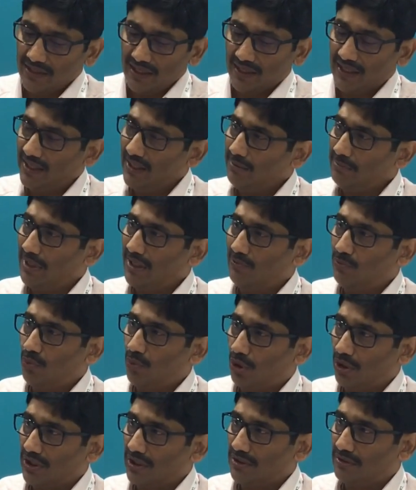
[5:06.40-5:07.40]
They're getting back
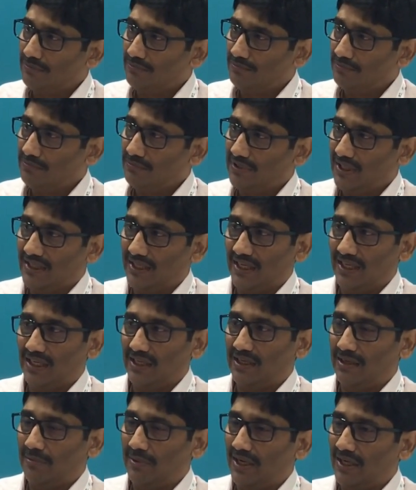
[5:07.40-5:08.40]
water, they're
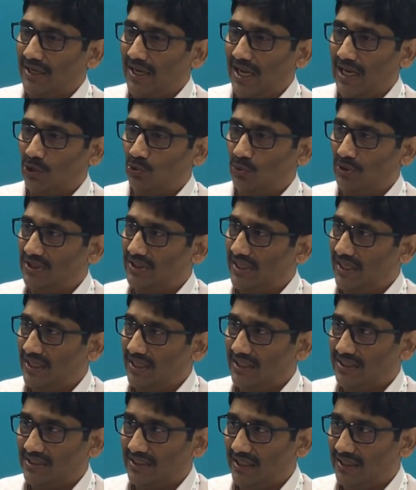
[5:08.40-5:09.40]
getting back aqueous
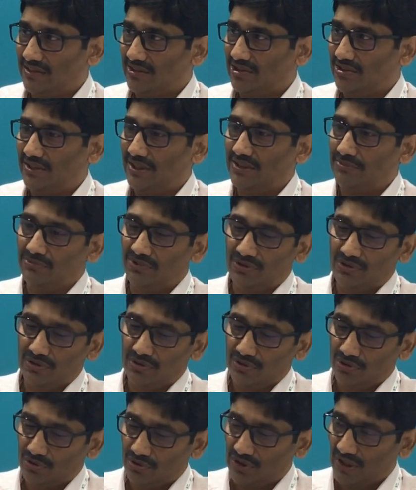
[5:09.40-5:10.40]
NaCl streams,
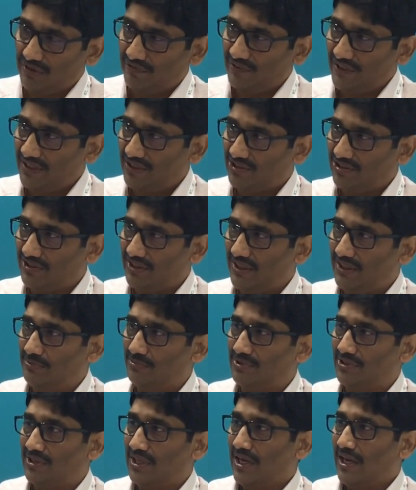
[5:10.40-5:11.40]
sulfate
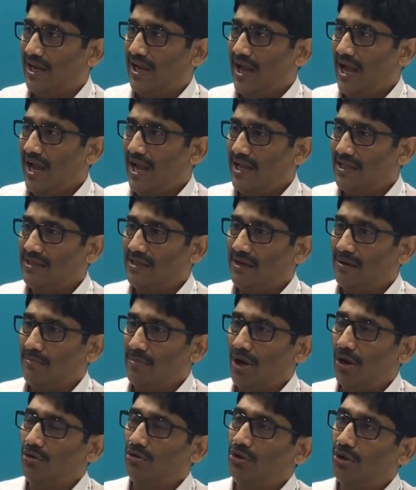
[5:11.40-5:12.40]
streams, and the
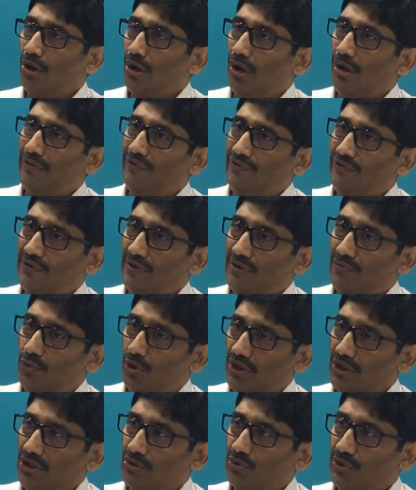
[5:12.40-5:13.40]
amount of
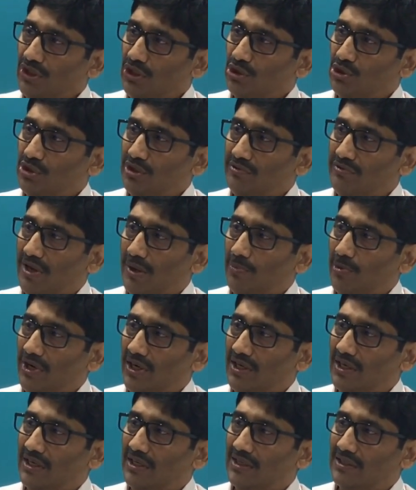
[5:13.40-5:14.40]
water going to the
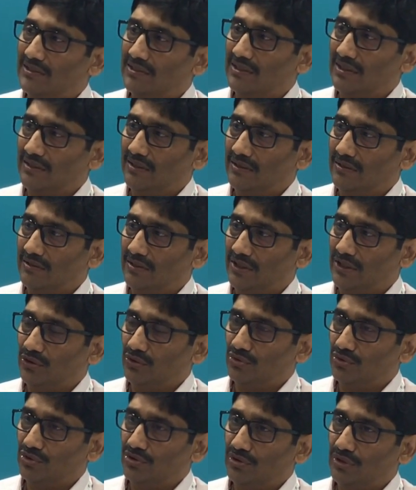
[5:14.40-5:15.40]
evaporator has
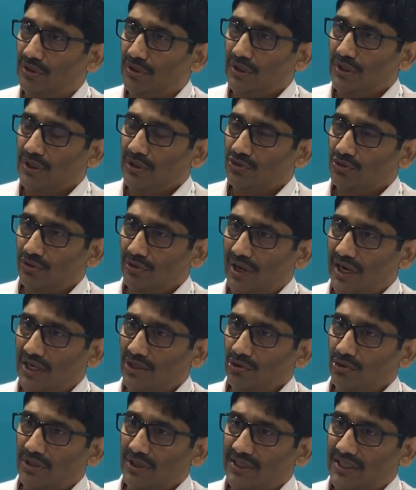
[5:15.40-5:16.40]
reduced. So I
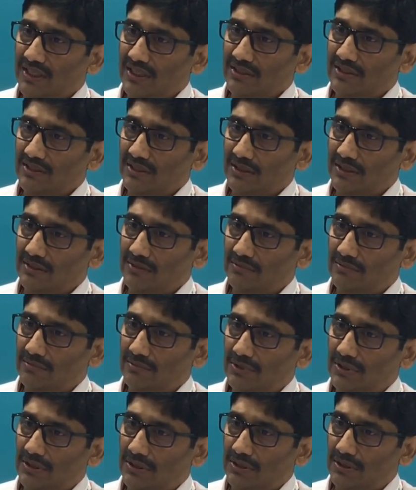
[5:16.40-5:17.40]
know a case
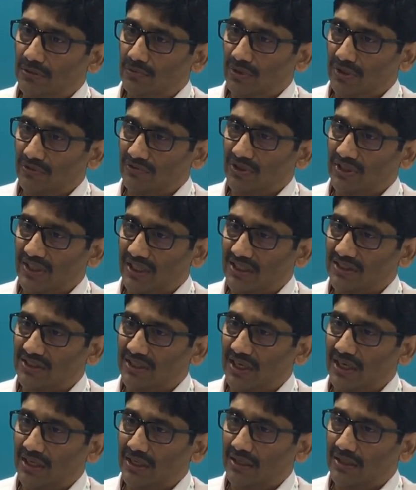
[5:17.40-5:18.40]
in one of the
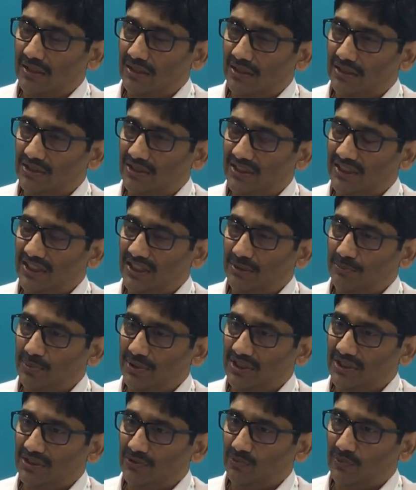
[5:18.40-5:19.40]
textile
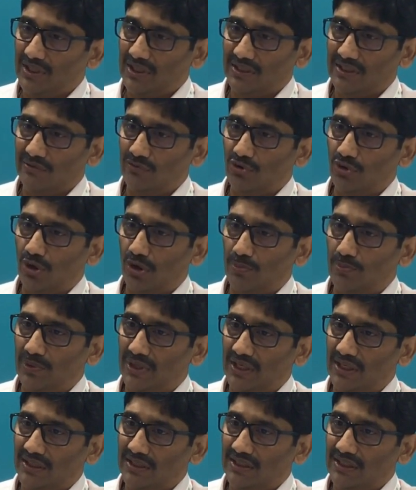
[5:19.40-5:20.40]
CTPs where they would
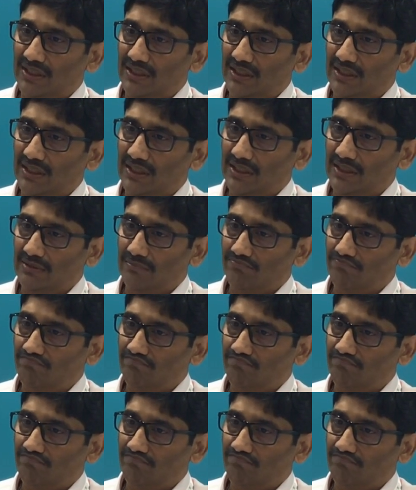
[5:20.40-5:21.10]
operate the